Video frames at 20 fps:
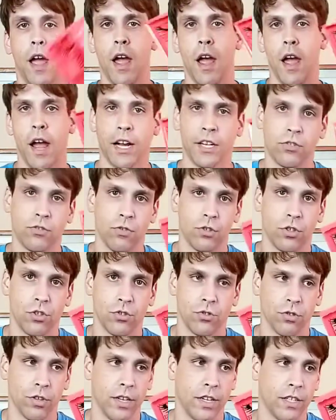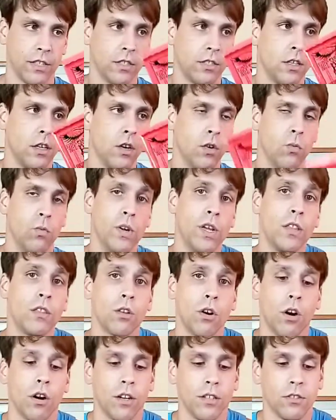extra strings. We
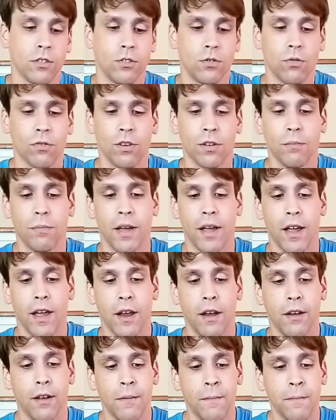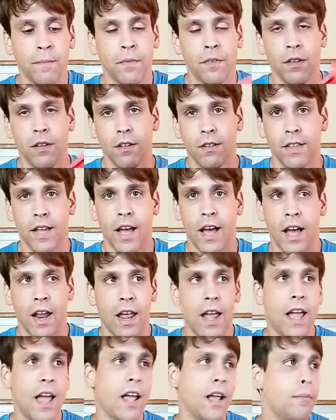thought as a touring band that,
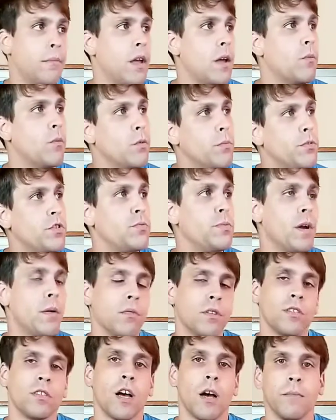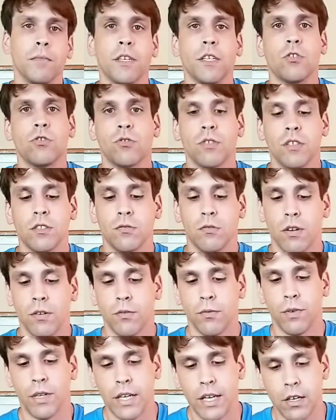hey man, we'll just be able to stop and get strings whenever
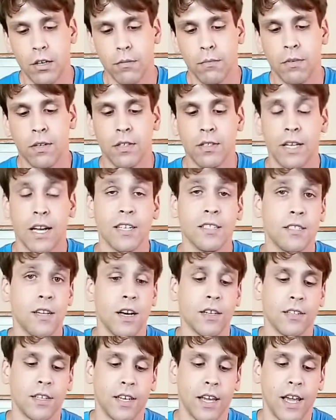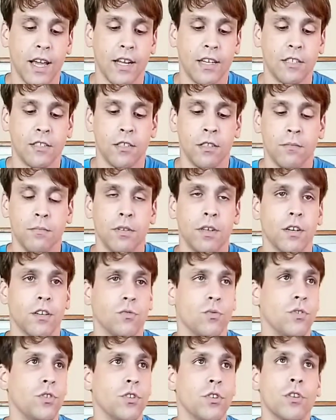we need them. That's not the case,
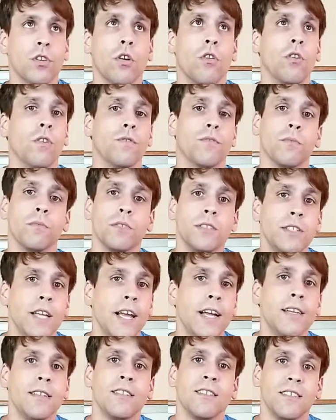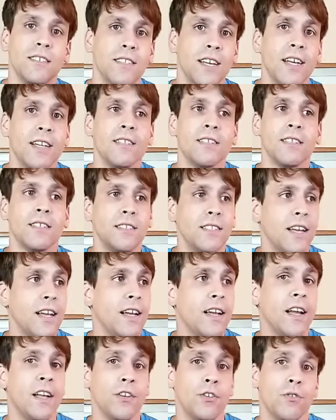because when you're going from state to state to
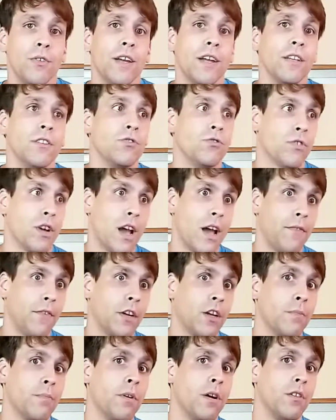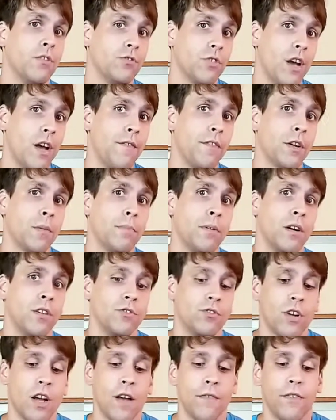state and you hit traffic upon traffic upon
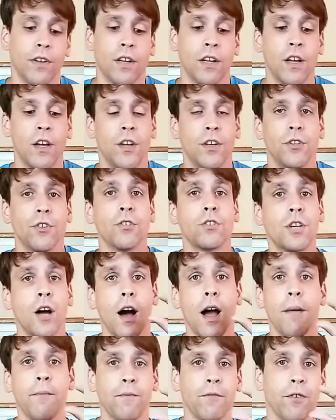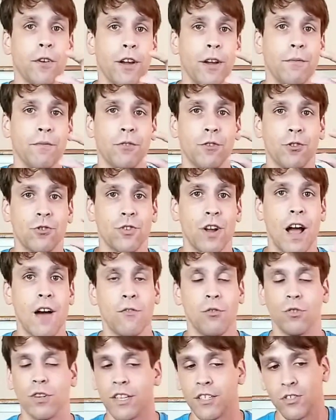traffic, your time frame for
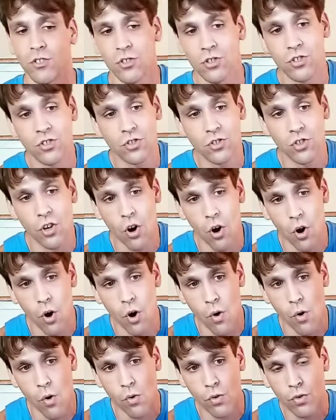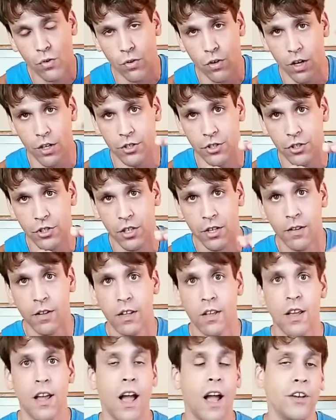travel gets so crunched,
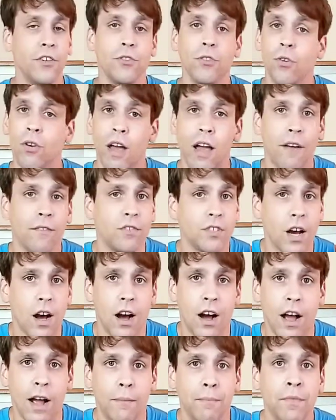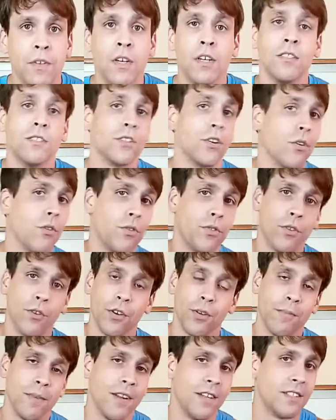and you don't have time to go
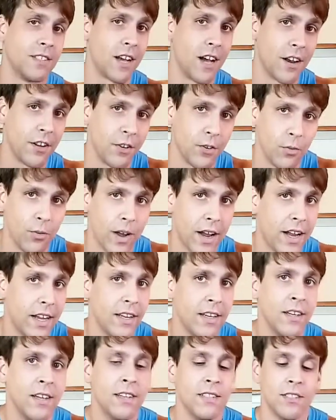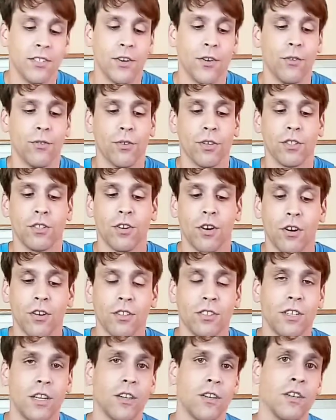30 minutes out of your way to go to a guitar
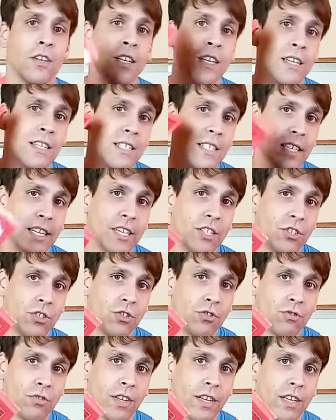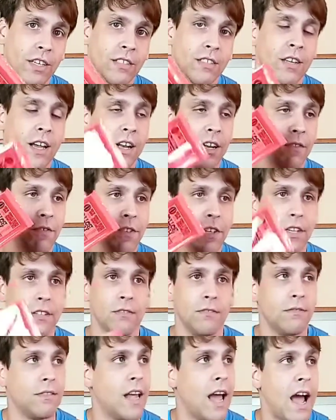center to get strings. And if you
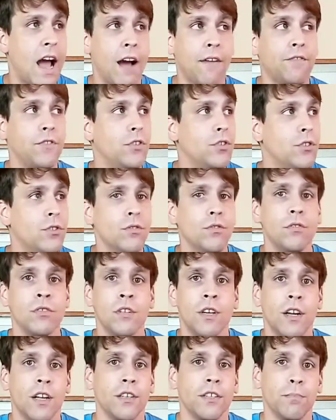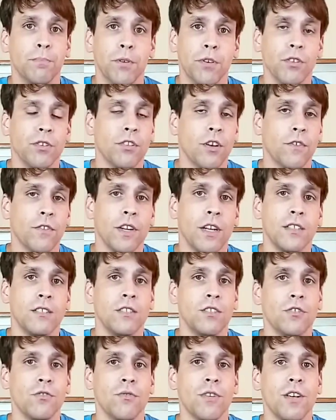have to, and you put yourself in that
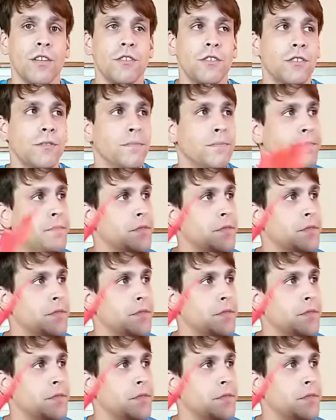situation,